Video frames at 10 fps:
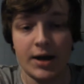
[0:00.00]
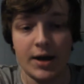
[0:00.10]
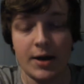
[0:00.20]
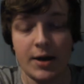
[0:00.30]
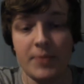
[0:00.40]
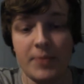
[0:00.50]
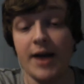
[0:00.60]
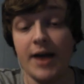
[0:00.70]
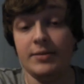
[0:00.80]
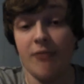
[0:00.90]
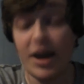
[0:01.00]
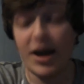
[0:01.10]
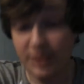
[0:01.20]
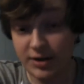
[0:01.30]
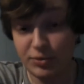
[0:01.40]
And I
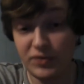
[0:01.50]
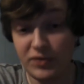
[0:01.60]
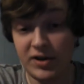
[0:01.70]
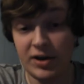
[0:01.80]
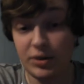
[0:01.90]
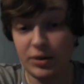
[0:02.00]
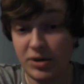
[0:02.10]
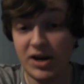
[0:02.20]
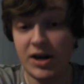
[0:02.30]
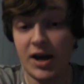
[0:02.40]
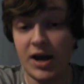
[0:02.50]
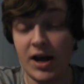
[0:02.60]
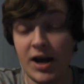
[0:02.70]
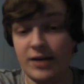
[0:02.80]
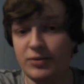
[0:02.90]
saw this movie in 3D,
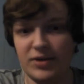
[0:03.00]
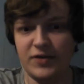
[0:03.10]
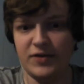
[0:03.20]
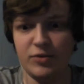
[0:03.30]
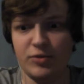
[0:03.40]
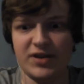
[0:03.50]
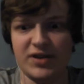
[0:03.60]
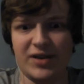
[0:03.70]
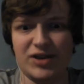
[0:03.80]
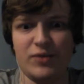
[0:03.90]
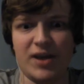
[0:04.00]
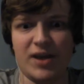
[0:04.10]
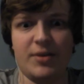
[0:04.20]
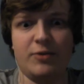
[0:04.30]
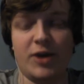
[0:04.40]
and it's one of the few movies I would actually
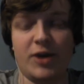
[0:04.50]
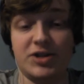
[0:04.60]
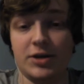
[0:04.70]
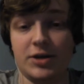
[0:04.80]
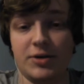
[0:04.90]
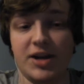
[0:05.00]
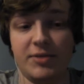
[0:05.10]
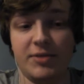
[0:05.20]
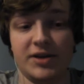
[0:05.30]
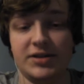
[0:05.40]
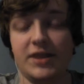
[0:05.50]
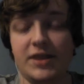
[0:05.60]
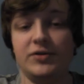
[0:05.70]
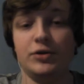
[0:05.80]
recommend watching in 3D because it gives